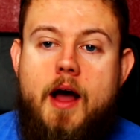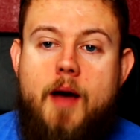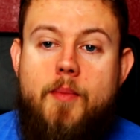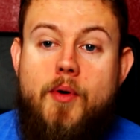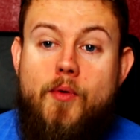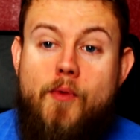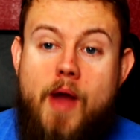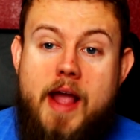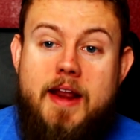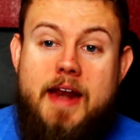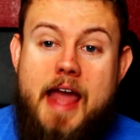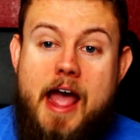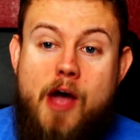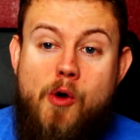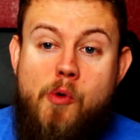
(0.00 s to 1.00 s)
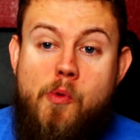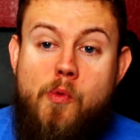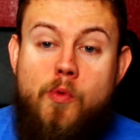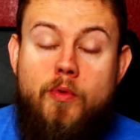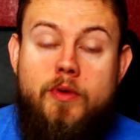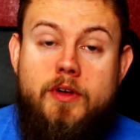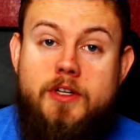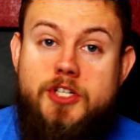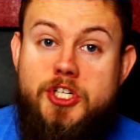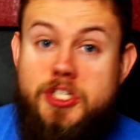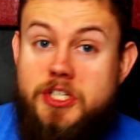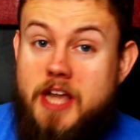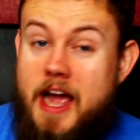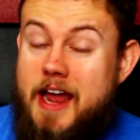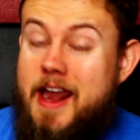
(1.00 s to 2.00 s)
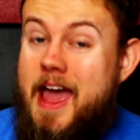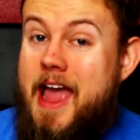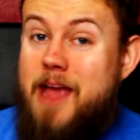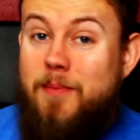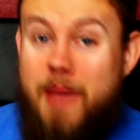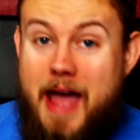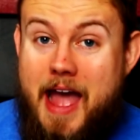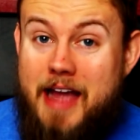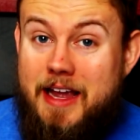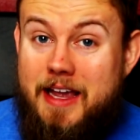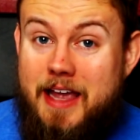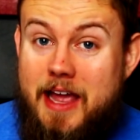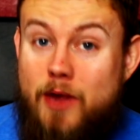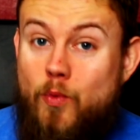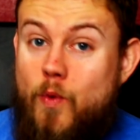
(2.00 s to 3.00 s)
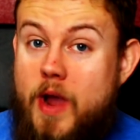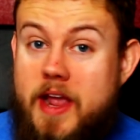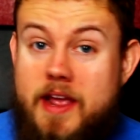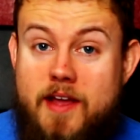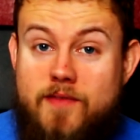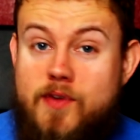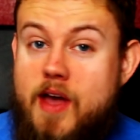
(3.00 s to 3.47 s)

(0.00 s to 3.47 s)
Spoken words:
But right now, just kind of hang back and wait.